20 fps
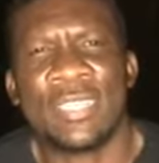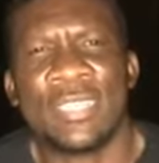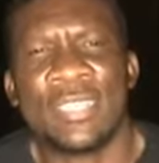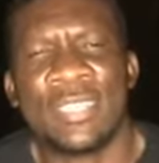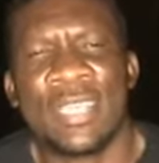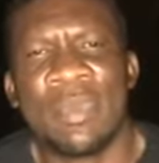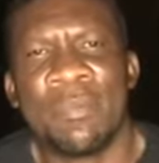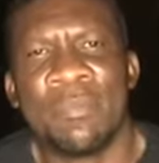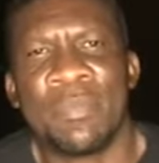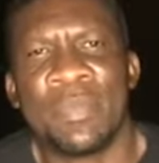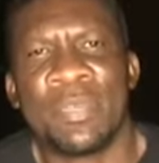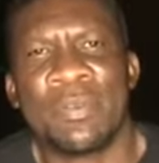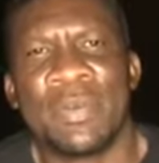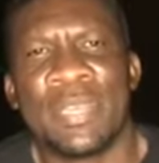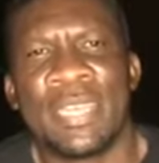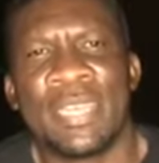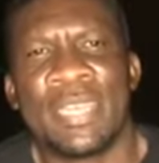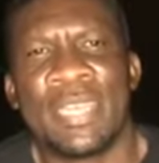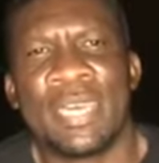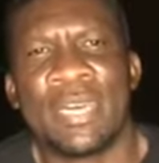in Zambia
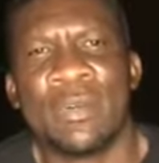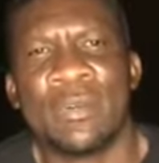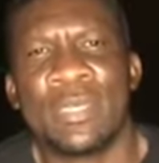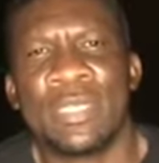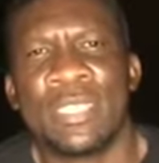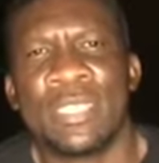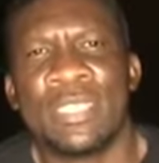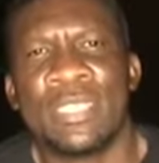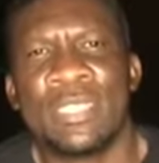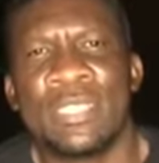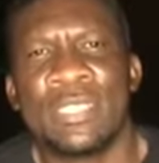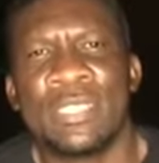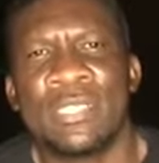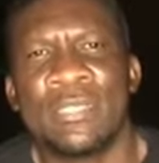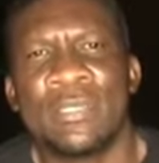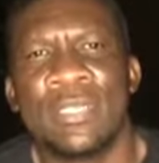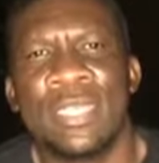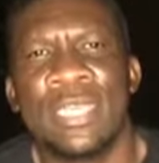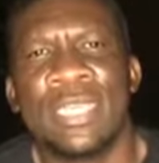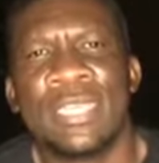right now is
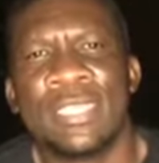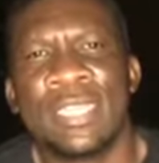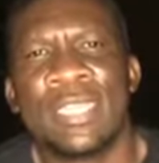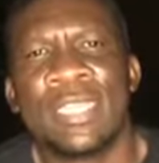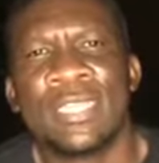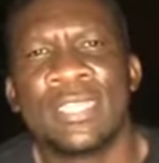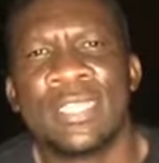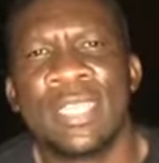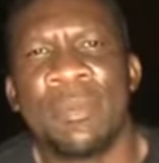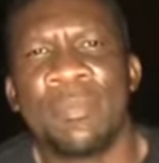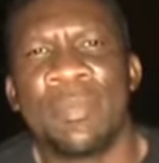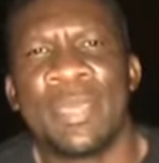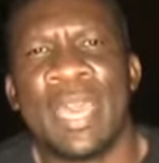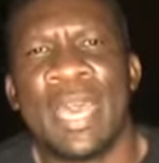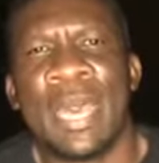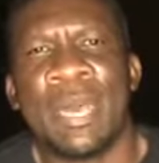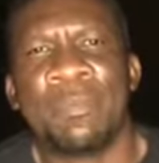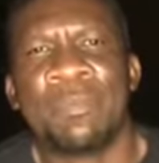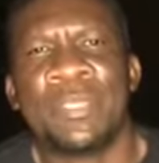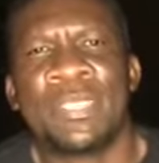turning Zambia
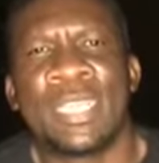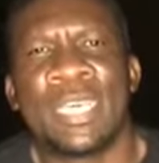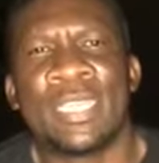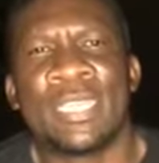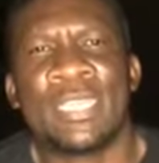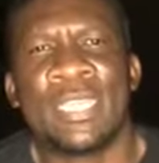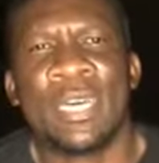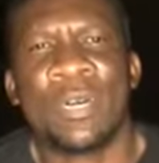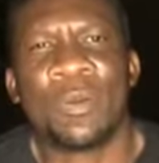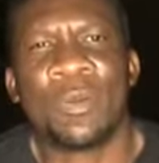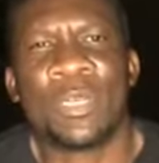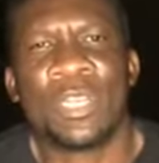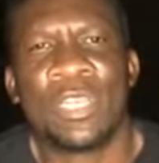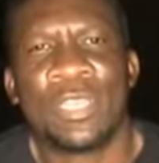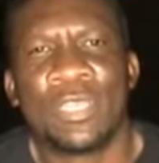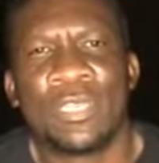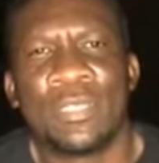upside down.